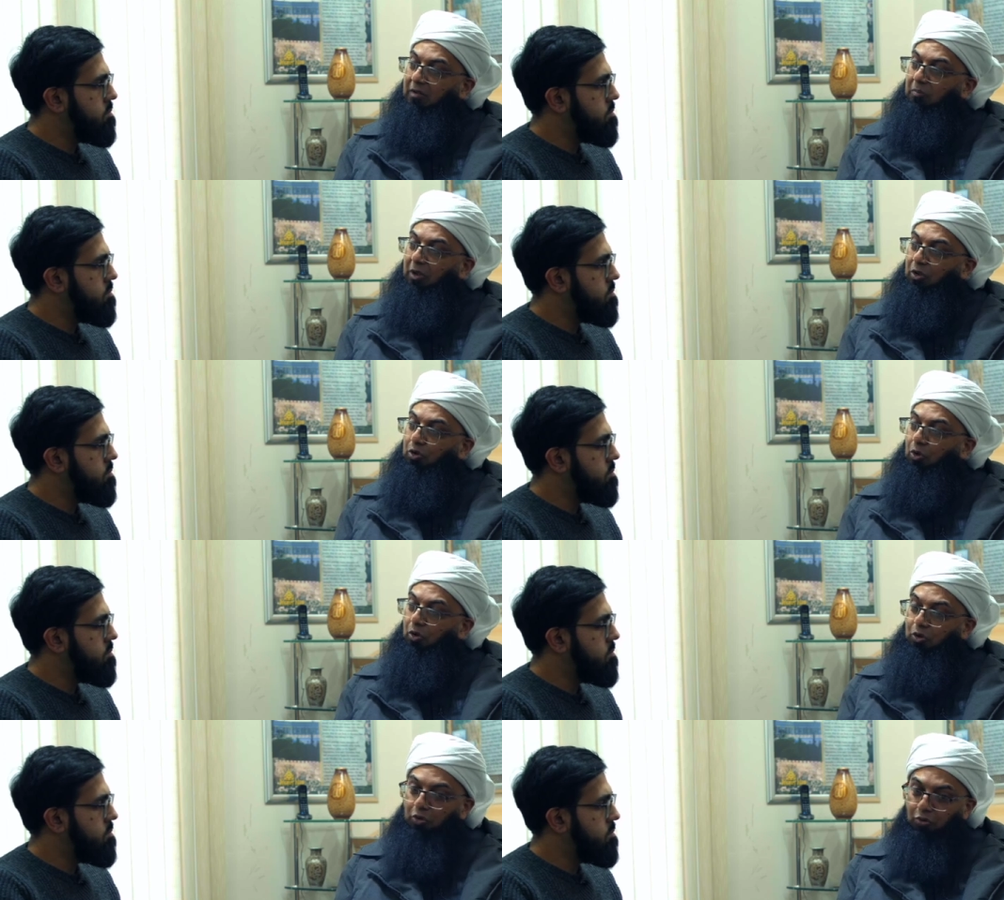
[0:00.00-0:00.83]
Speaker 1: but
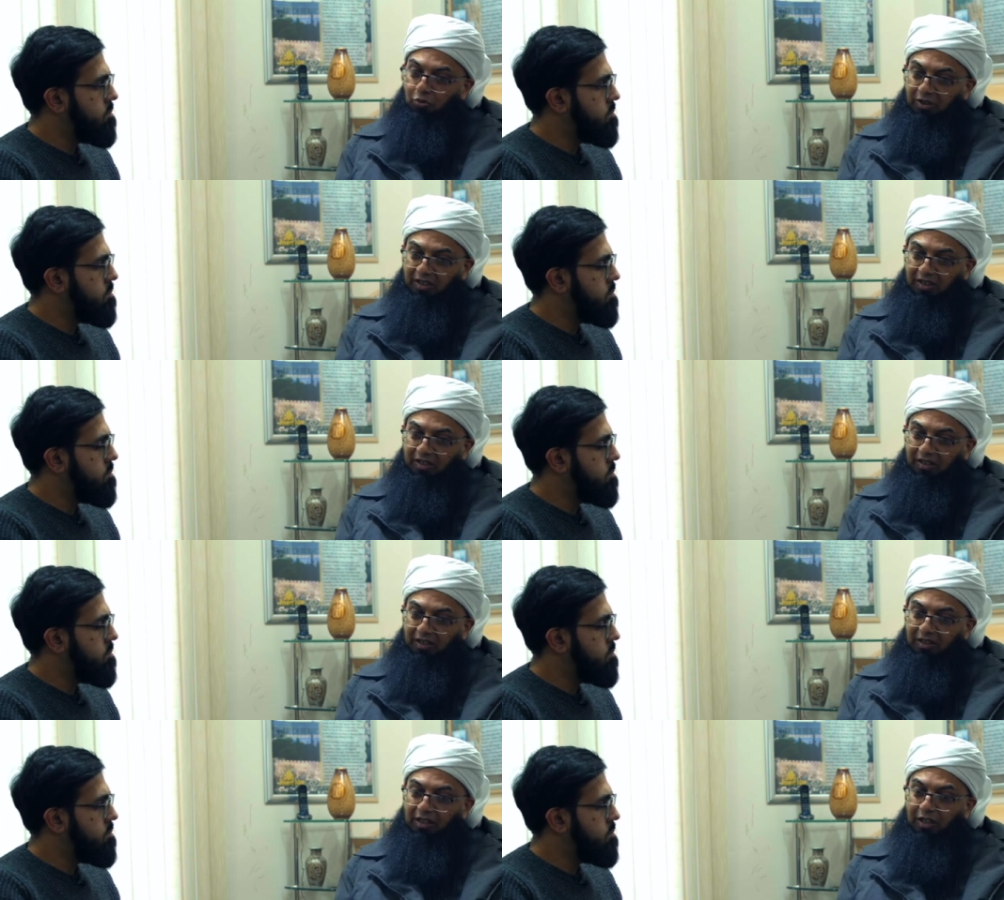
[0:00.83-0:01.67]
your
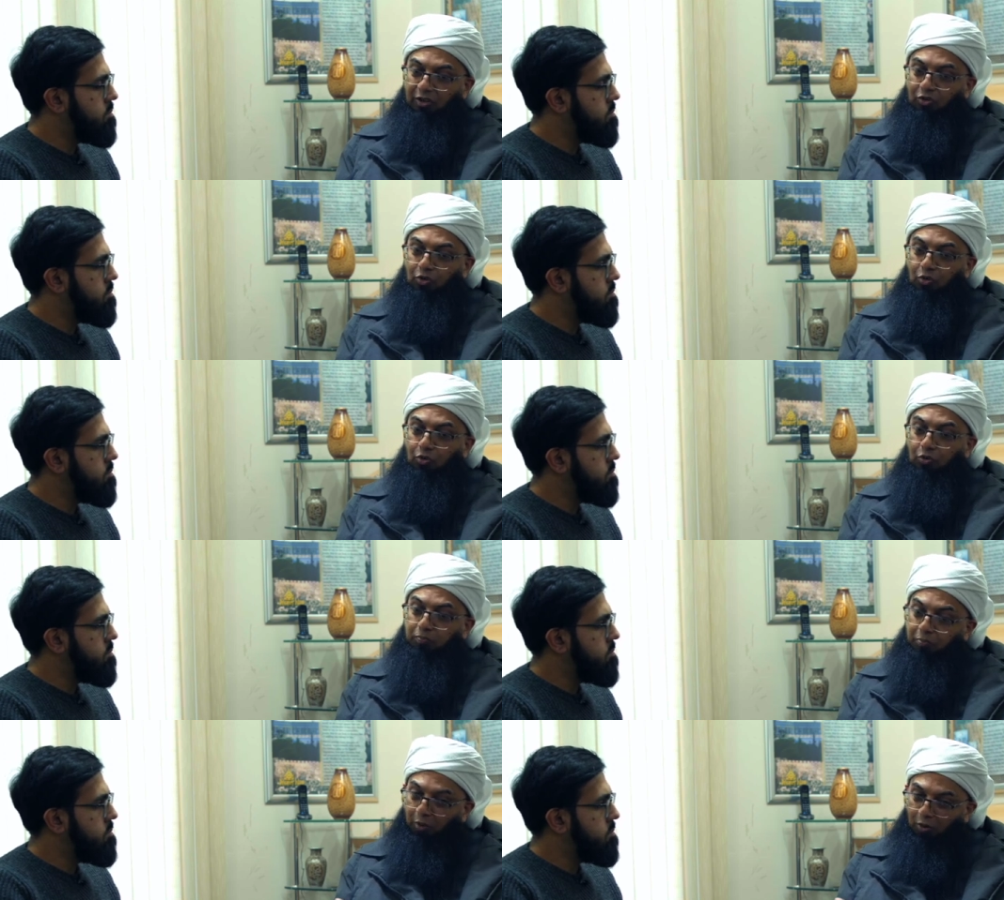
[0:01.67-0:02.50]
duty is to
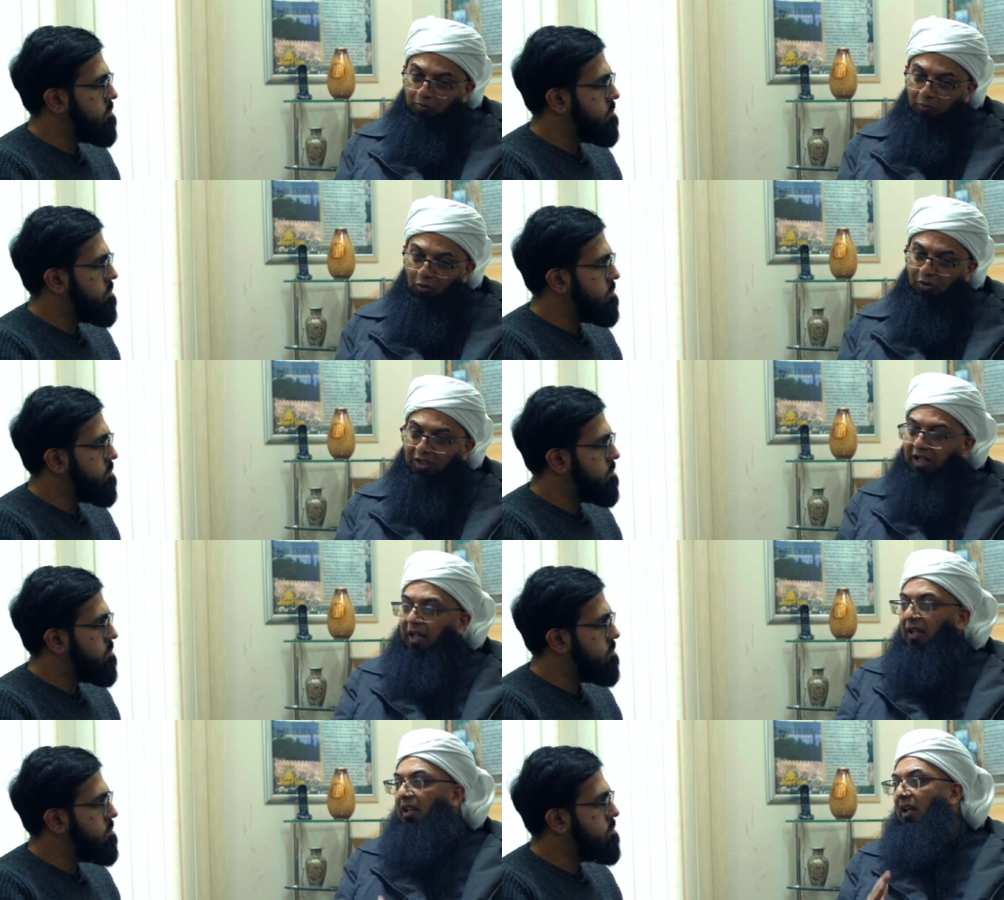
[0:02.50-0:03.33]
promote
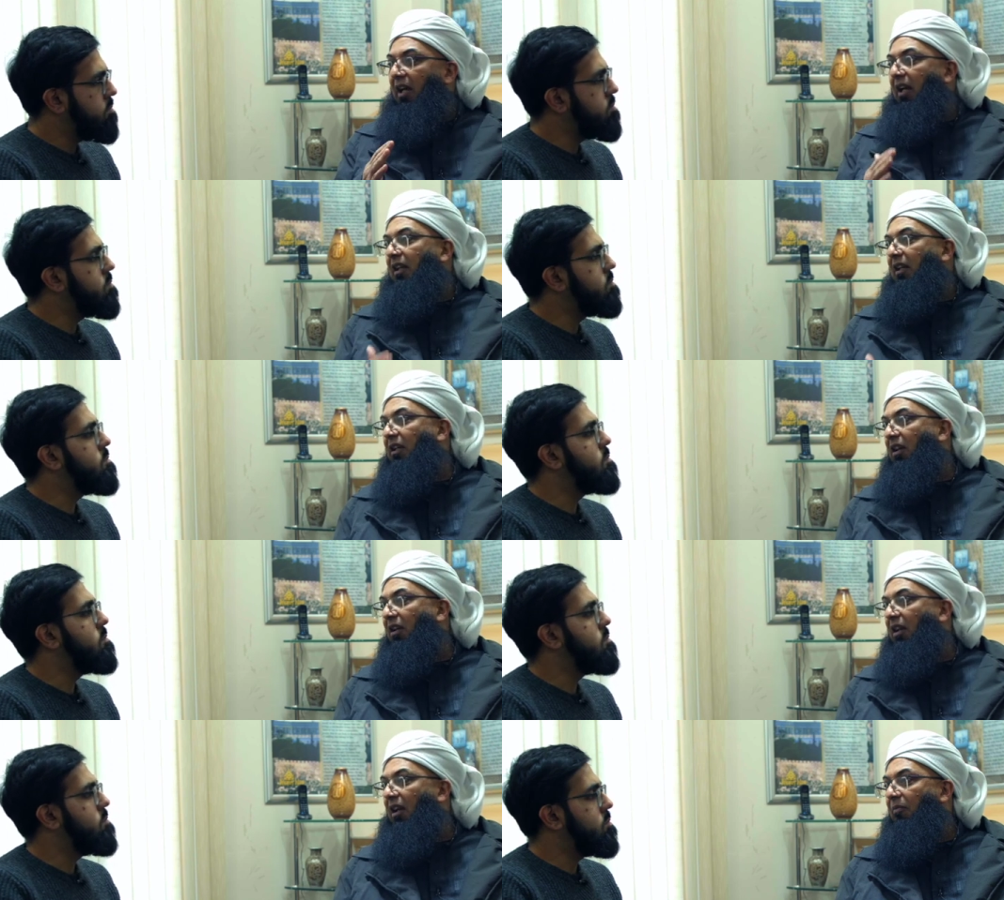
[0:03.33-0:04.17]
La ilaha
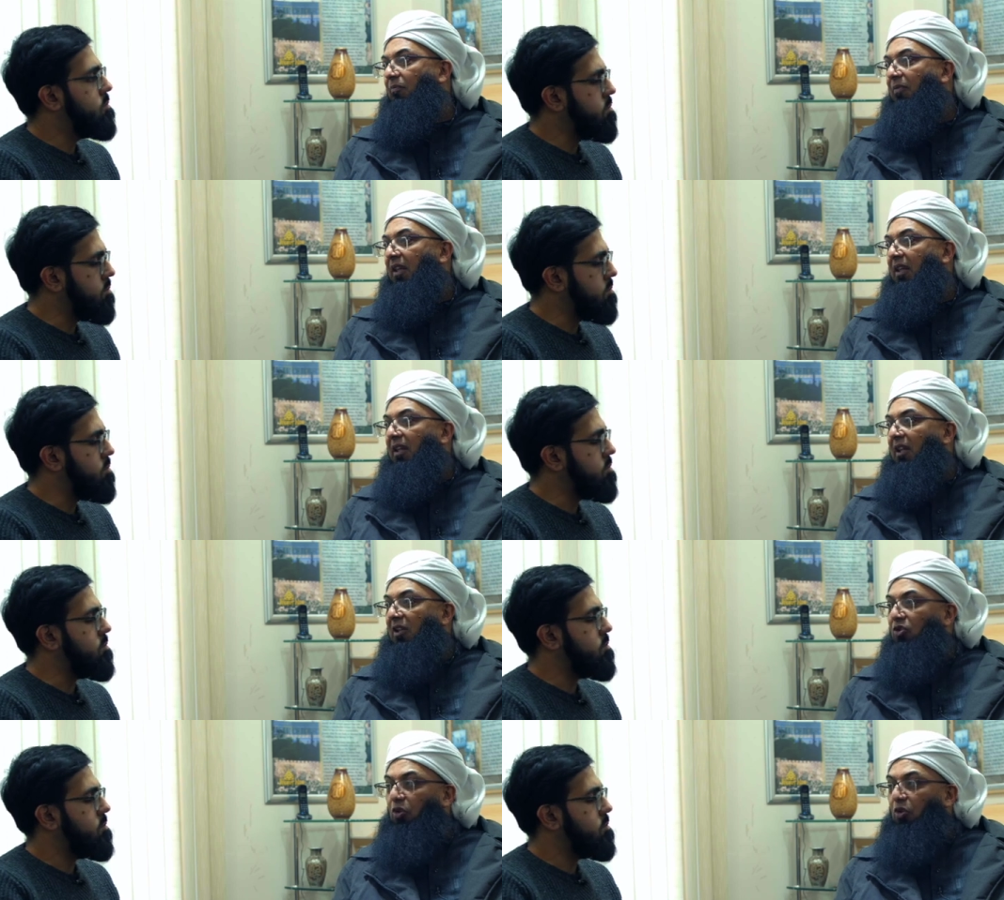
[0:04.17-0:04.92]
illallah.